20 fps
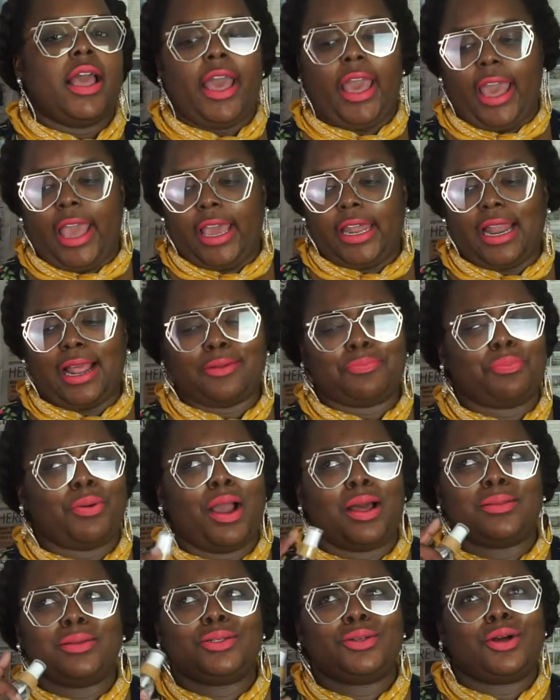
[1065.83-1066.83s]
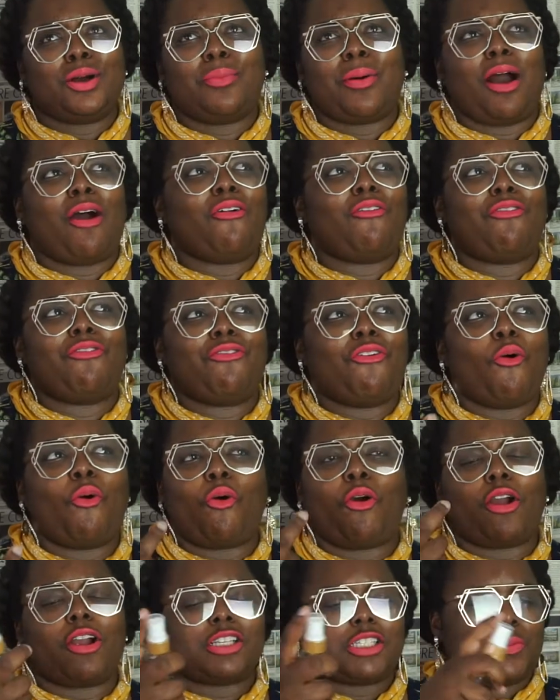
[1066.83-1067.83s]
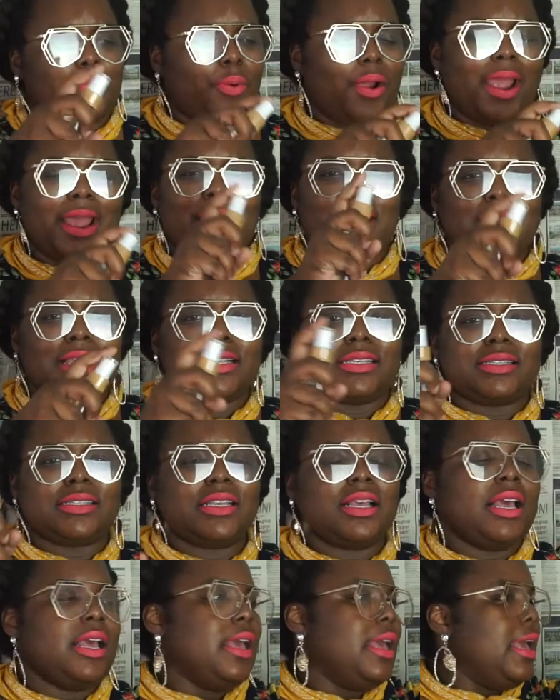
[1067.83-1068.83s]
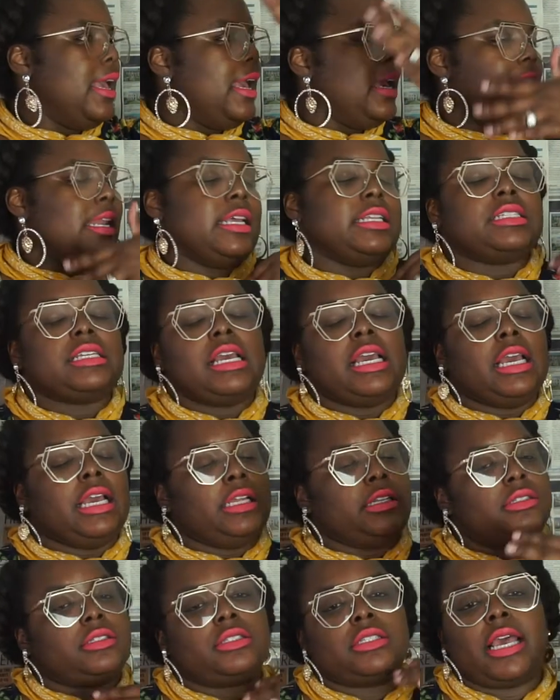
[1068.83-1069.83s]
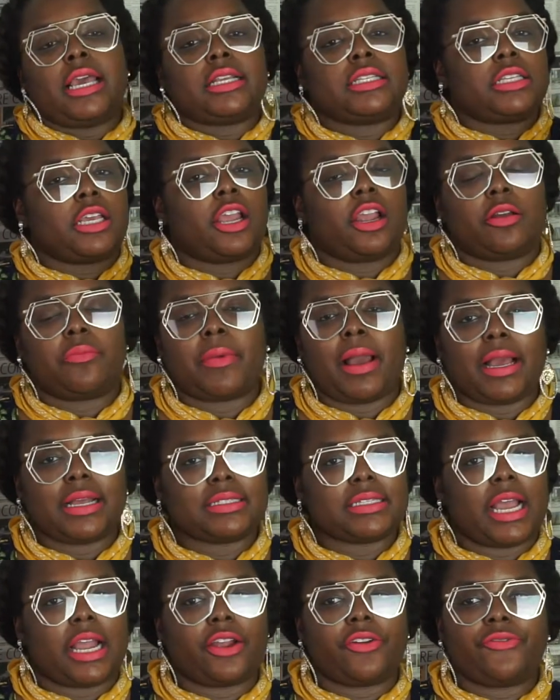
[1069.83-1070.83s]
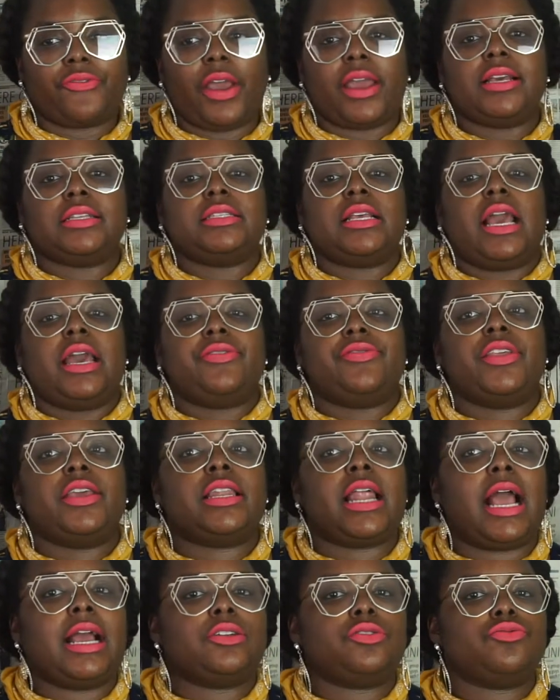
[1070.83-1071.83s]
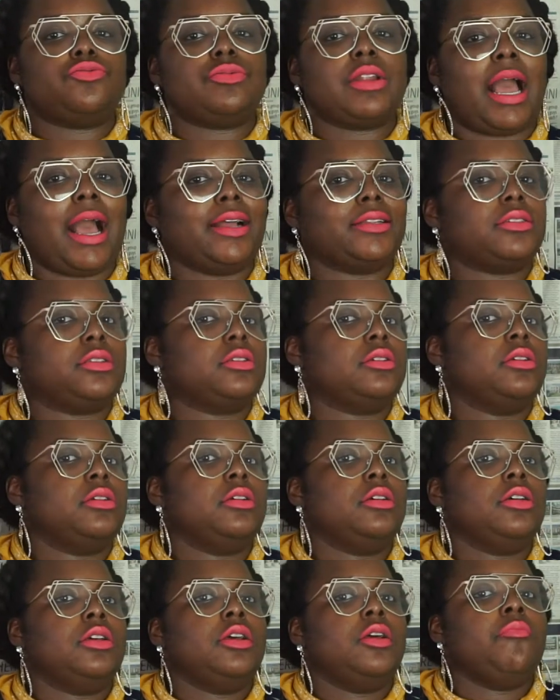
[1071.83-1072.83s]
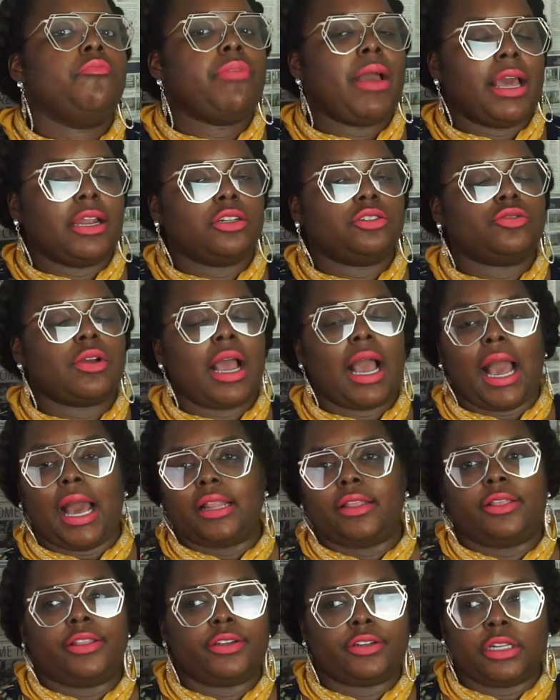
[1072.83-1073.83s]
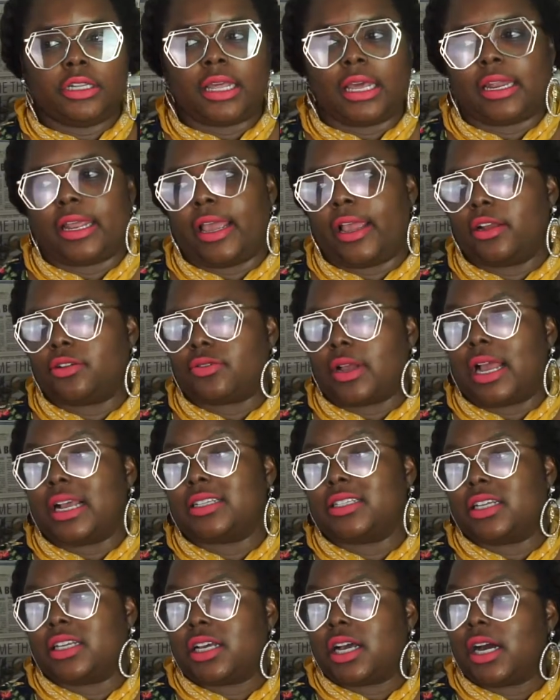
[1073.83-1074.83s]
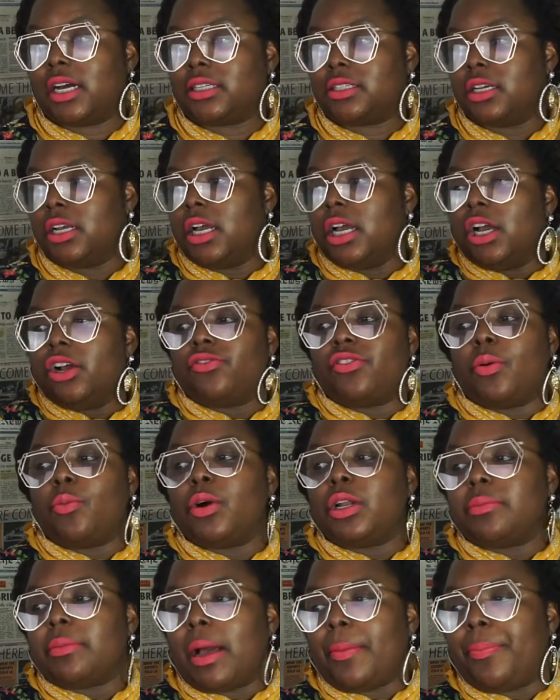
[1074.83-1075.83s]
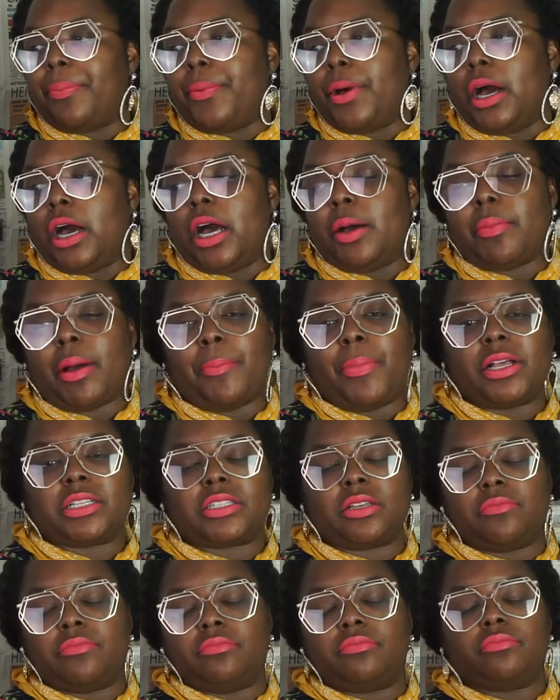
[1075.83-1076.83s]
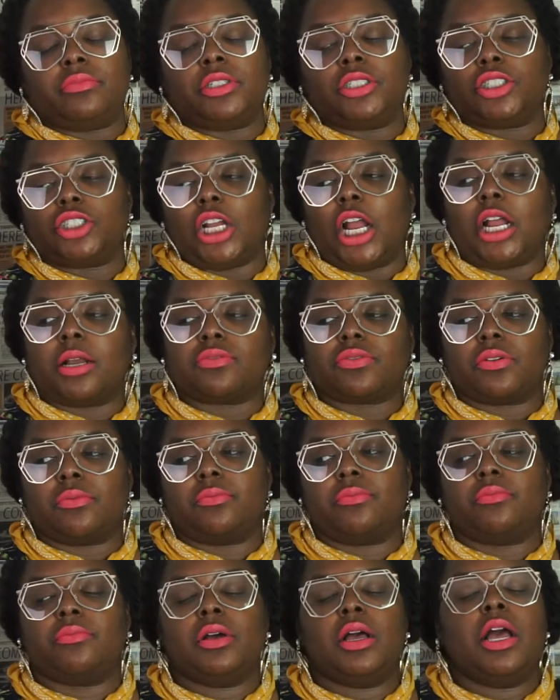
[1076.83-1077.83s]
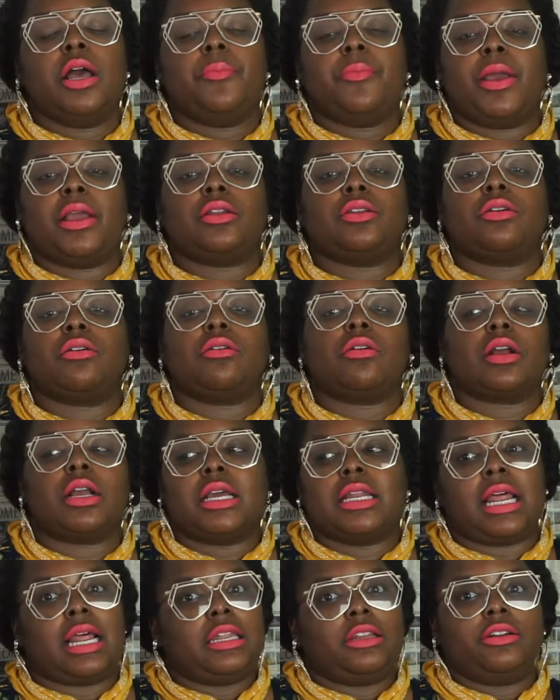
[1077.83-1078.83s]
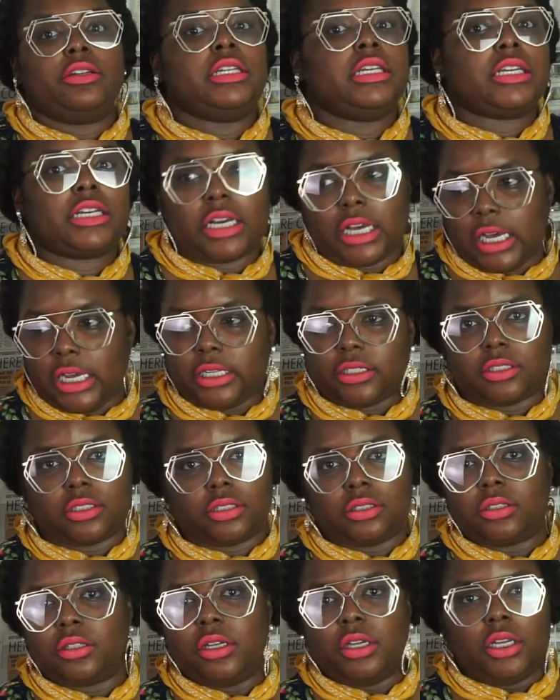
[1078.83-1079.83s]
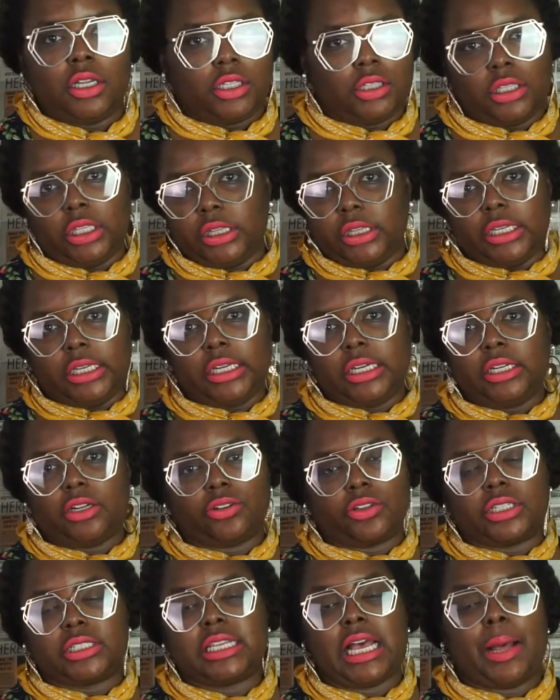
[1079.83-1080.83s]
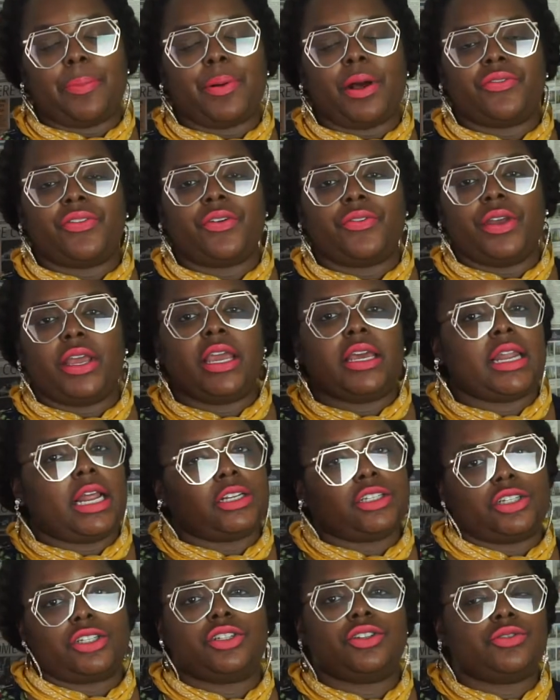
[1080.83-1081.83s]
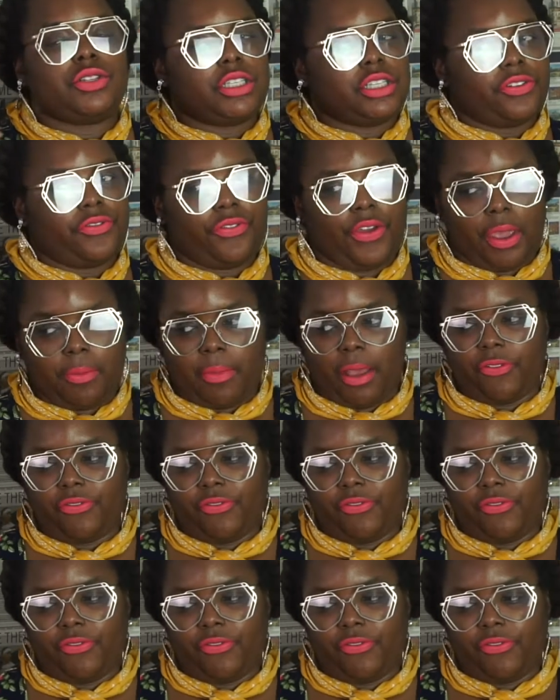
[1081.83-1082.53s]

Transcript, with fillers: And I probably do about four sprays. And it, it takes care of my entire face. And then I do not powder dry. I literally let it air dry. I actually cut from one of my, uh, my Blossom Charms from Pandora. And I literally cut the lid or the top off of it and I just use it to fan my